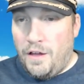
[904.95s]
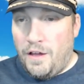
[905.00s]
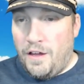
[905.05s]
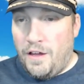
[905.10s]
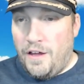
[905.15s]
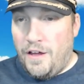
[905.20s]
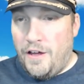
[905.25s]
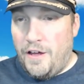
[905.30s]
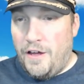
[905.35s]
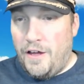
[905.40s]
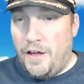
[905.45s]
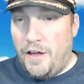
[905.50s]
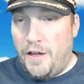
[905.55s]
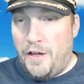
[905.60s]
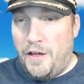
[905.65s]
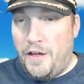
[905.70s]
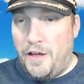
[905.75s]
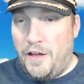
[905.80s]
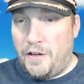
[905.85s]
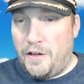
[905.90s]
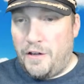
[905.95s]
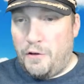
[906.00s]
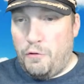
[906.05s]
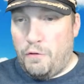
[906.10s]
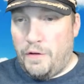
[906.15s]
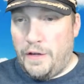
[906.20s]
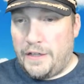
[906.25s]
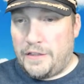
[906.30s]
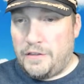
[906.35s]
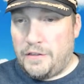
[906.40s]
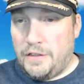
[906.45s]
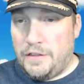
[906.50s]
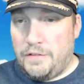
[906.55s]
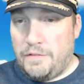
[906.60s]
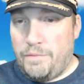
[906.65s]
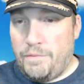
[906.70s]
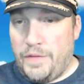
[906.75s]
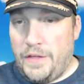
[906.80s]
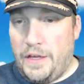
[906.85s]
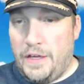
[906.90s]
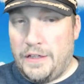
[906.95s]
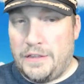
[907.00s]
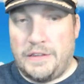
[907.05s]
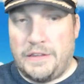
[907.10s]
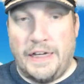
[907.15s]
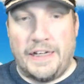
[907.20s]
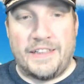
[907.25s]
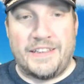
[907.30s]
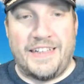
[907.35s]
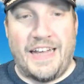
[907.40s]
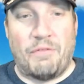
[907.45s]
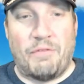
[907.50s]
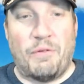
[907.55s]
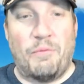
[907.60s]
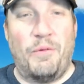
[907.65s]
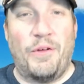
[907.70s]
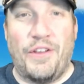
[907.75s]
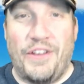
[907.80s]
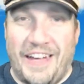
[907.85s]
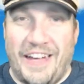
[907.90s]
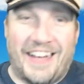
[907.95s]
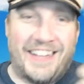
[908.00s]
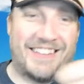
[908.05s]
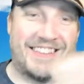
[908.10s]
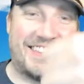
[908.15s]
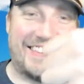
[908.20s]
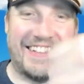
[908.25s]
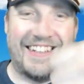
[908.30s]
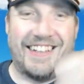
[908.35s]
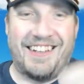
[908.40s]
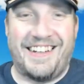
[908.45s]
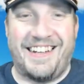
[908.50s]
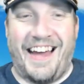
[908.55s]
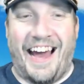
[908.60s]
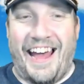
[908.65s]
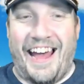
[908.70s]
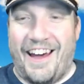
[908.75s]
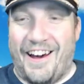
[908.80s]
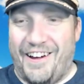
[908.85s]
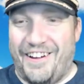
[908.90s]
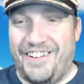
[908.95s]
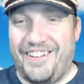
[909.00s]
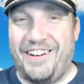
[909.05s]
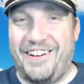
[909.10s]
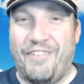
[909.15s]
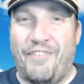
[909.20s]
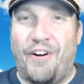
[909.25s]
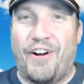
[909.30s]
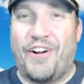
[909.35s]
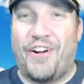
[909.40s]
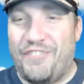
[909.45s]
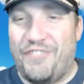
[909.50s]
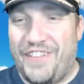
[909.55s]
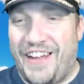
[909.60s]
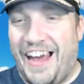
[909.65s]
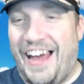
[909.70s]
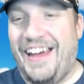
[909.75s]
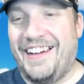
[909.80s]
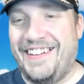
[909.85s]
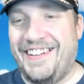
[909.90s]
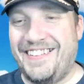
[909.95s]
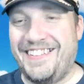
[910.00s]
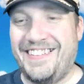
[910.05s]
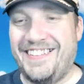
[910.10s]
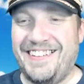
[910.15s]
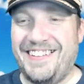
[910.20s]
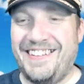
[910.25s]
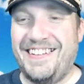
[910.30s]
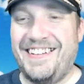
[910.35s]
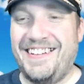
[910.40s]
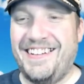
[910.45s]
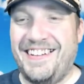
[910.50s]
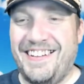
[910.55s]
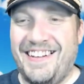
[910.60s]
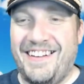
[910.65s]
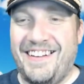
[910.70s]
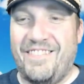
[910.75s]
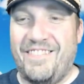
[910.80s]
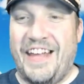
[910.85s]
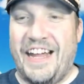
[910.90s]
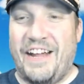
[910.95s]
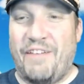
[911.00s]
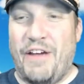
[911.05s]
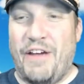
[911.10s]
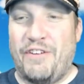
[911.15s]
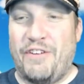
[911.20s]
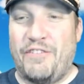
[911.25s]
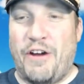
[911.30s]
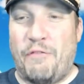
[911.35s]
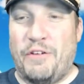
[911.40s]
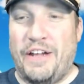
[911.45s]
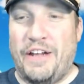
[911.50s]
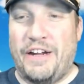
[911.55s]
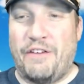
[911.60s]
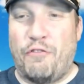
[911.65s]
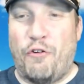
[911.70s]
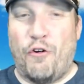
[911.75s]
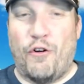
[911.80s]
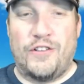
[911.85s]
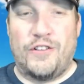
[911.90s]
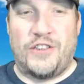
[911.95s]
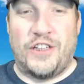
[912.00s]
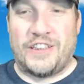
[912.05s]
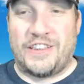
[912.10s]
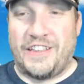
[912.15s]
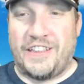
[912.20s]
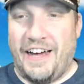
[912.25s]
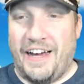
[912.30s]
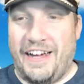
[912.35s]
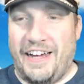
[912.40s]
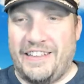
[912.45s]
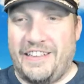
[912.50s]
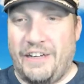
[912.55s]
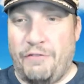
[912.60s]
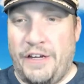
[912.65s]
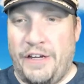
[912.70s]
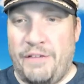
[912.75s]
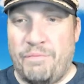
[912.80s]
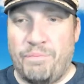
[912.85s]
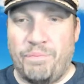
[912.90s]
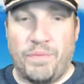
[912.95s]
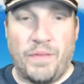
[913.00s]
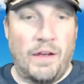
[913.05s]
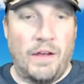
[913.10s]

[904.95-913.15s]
Cool. Excellent. Yes, thanks, Captain Bill. Yes, Kaya. You're welcome, Kaya. Thank you, Meg, dropping the link for Just Kaya TV.